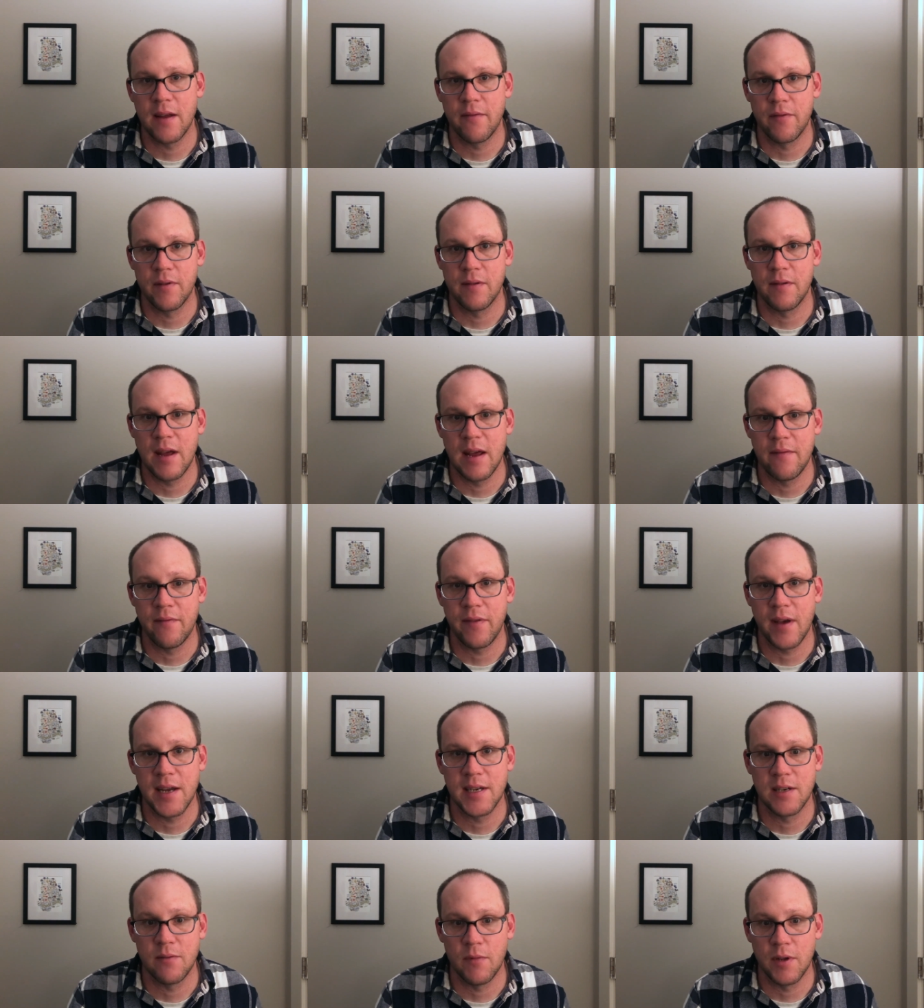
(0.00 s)
of
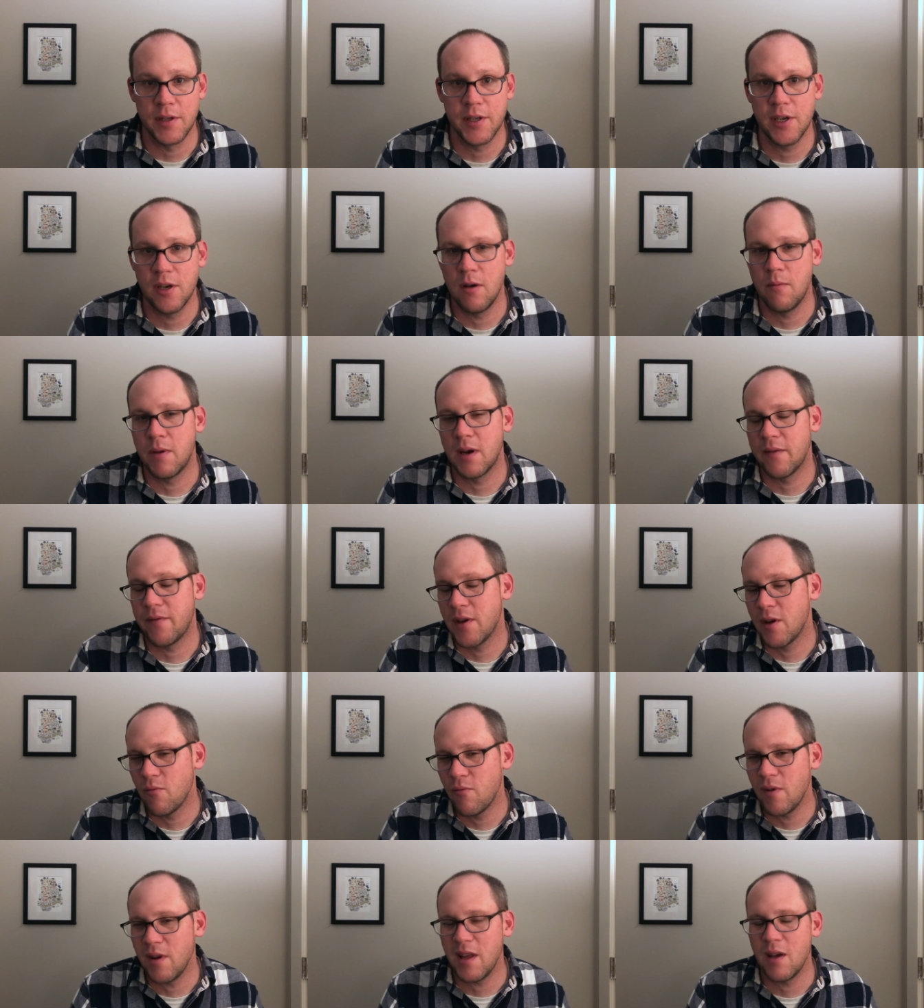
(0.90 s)
inflation will do. But if
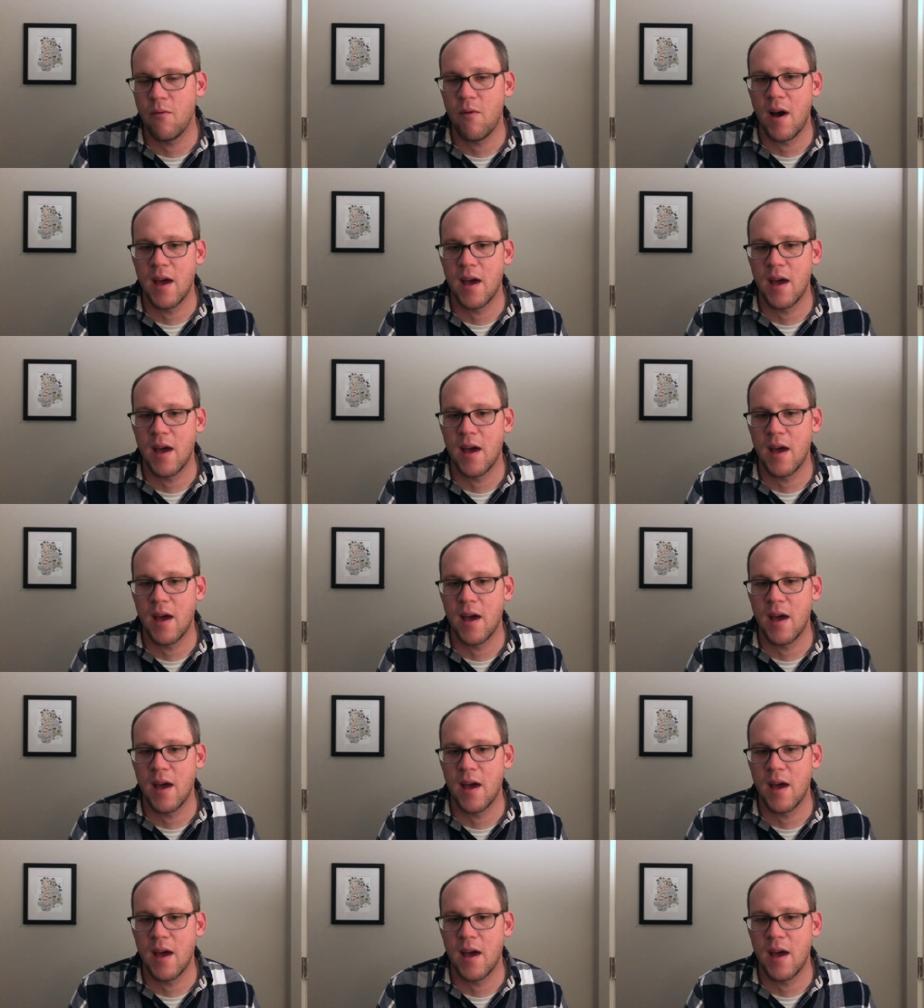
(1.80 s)
you really want